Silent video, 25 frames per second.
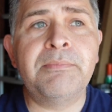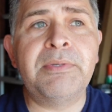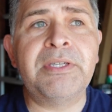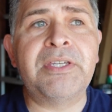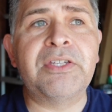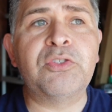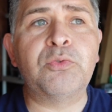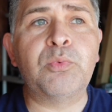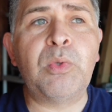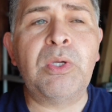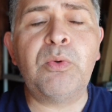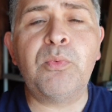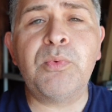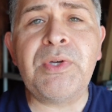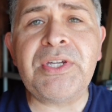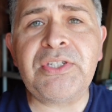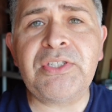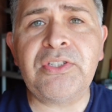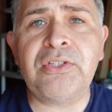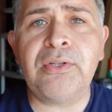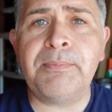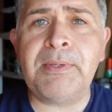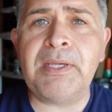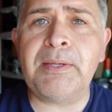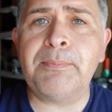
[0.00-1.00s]
because we wish
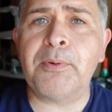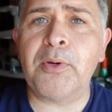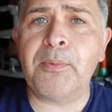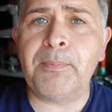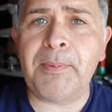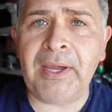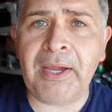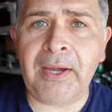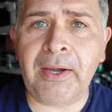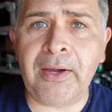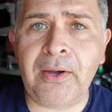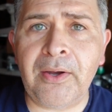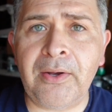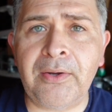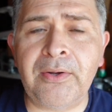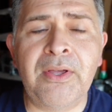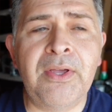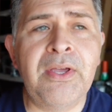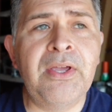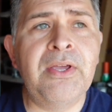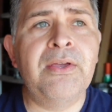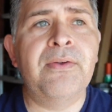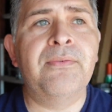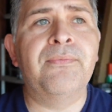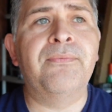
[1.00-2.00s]
to be prepared
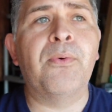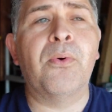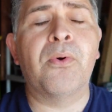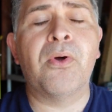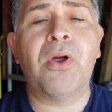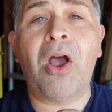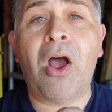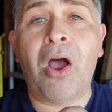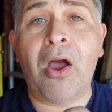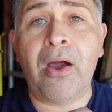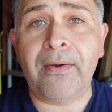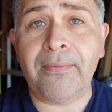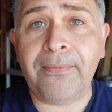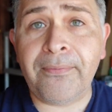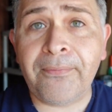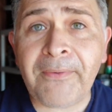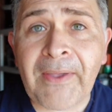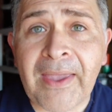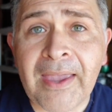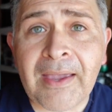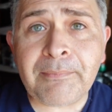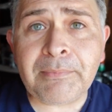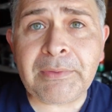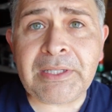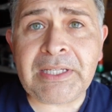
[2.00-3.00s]
for our
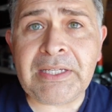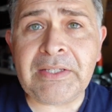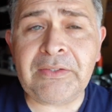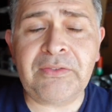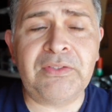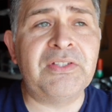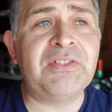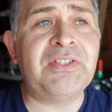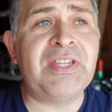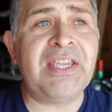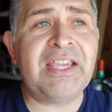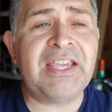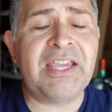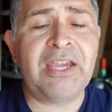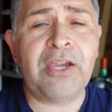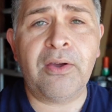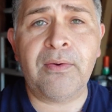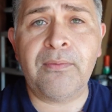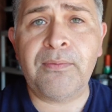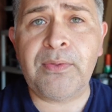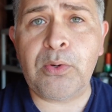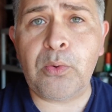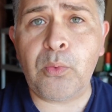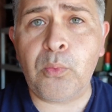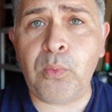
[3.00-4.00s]
family, to take care
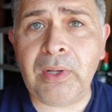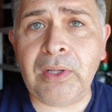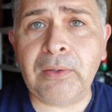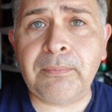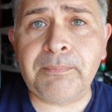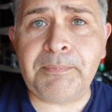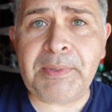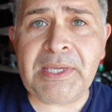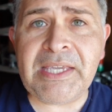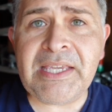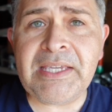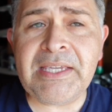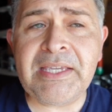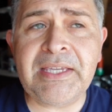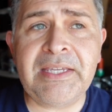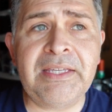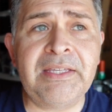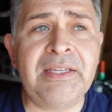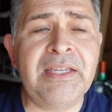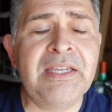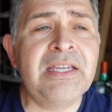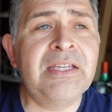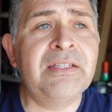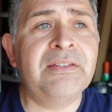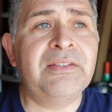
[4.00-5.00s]
of their well
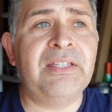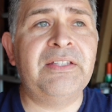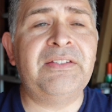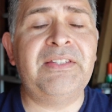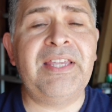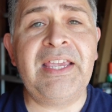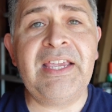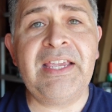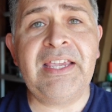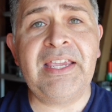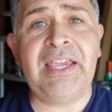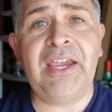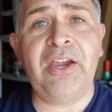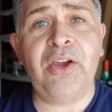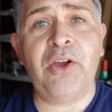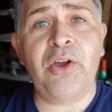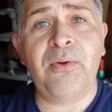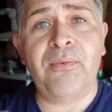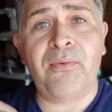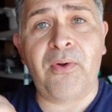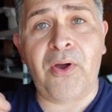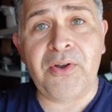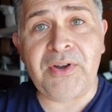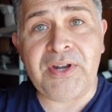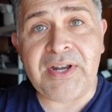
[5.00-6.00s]
being, to take care
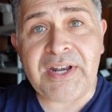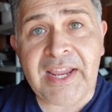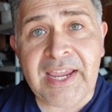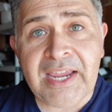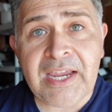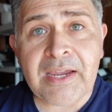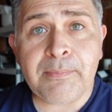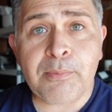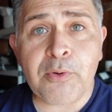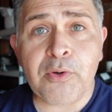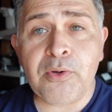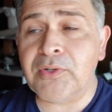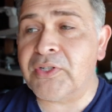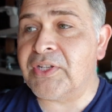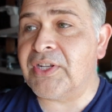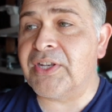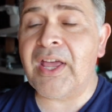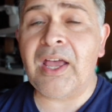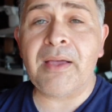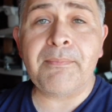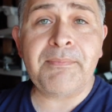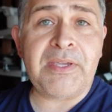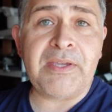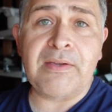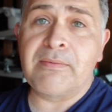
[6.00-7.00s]
of our neighbor, to
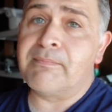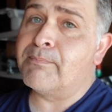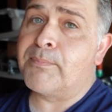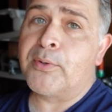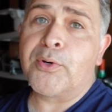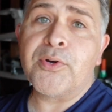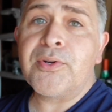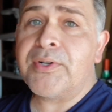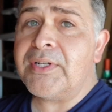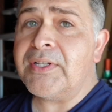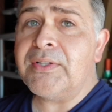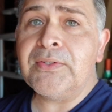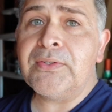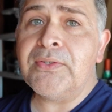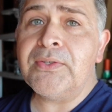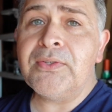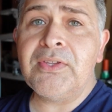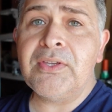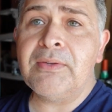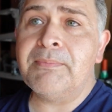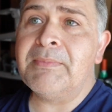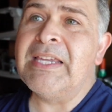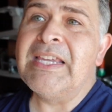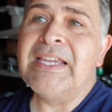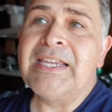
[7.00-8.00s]
not be a burden to
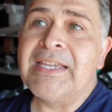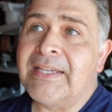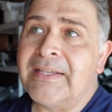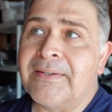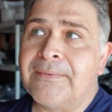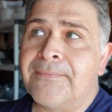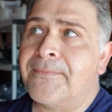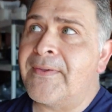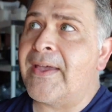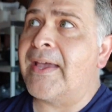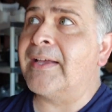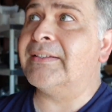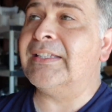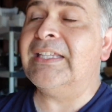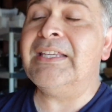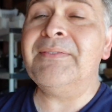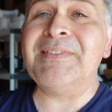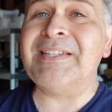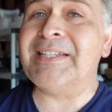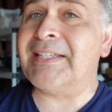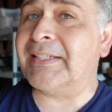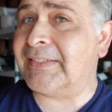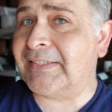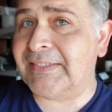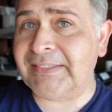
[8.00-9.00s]
them, in fact,
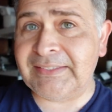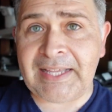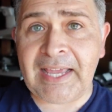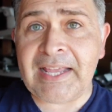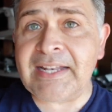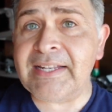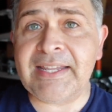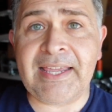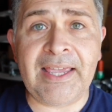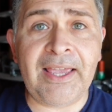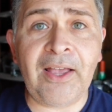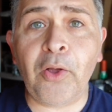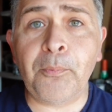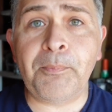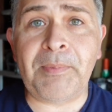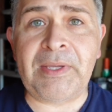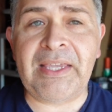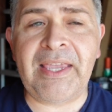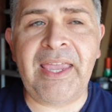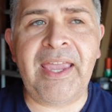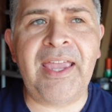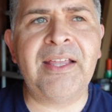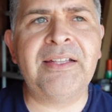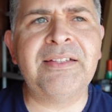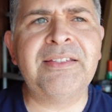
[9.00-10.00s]
even extend a
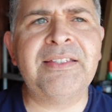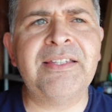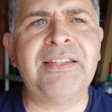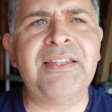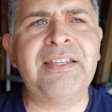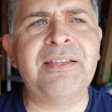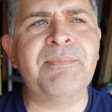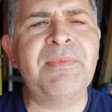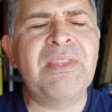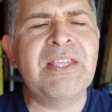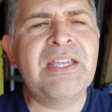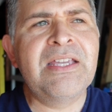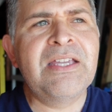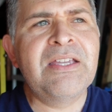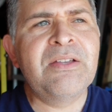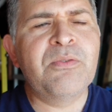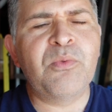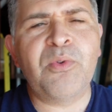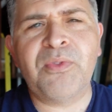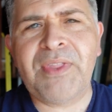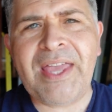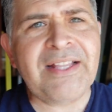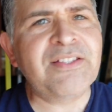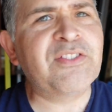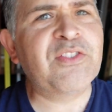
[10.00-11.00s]
helping hand to them,
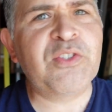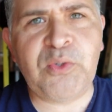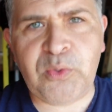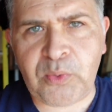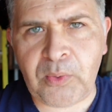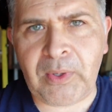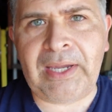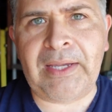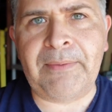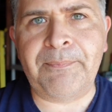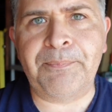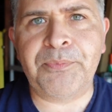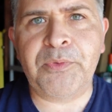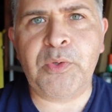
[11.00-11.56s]
well, that's great.